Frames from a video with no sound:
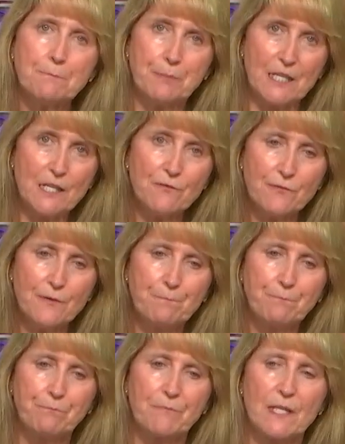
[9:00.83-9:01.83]
beef,
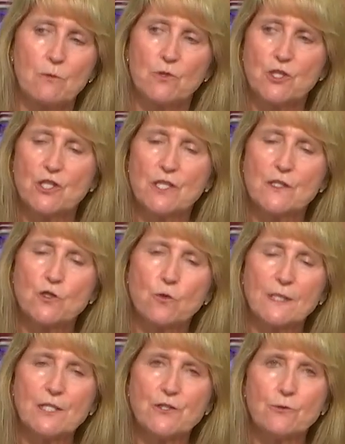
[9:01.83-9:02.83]
which is
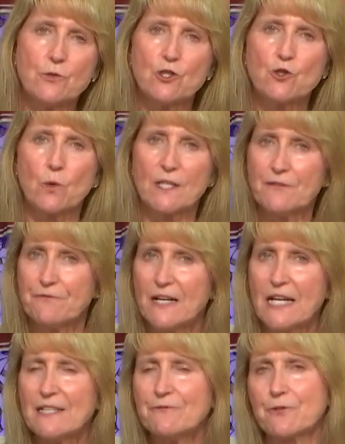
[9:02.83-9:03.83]
22 to
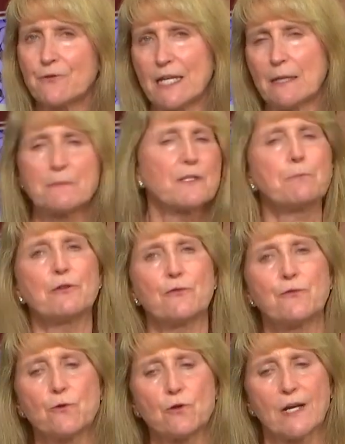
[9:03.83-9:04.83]
25 grams per
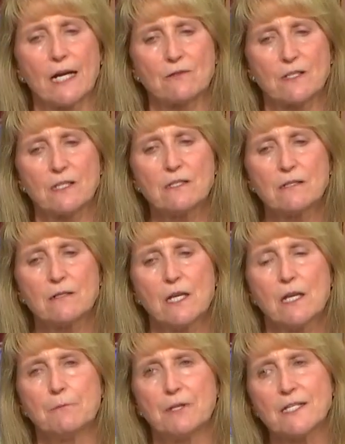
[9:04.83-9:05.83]
4 ounces.
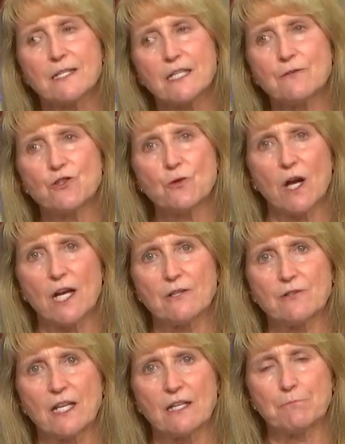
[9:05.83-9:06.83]
Plus it gives you
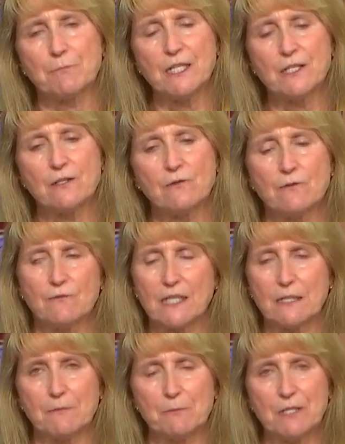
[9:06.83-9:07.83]
iron and
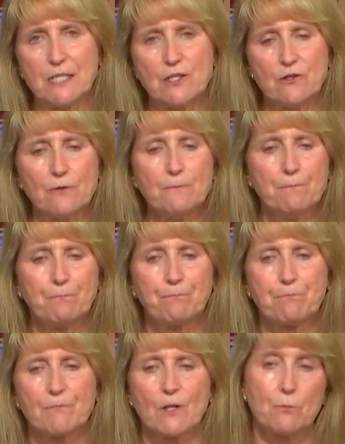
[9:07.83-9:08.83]
vitamin B2,
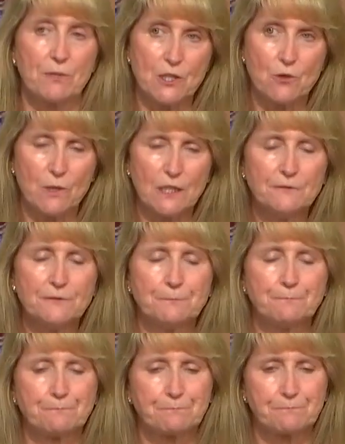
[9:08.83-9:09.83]
or B12.
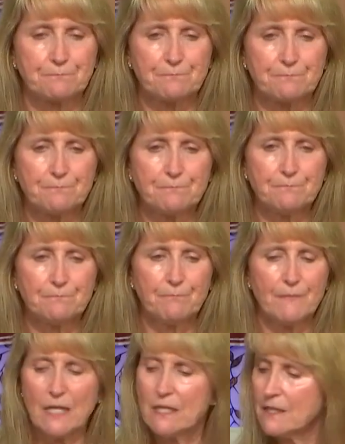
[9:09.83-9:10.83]

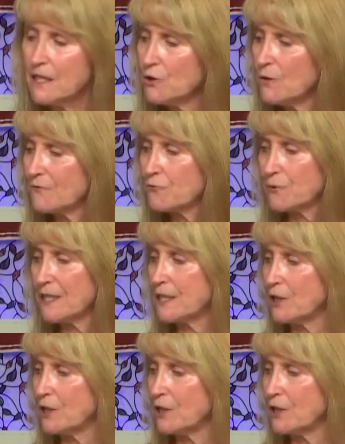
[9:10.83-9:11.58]
Then you have Greek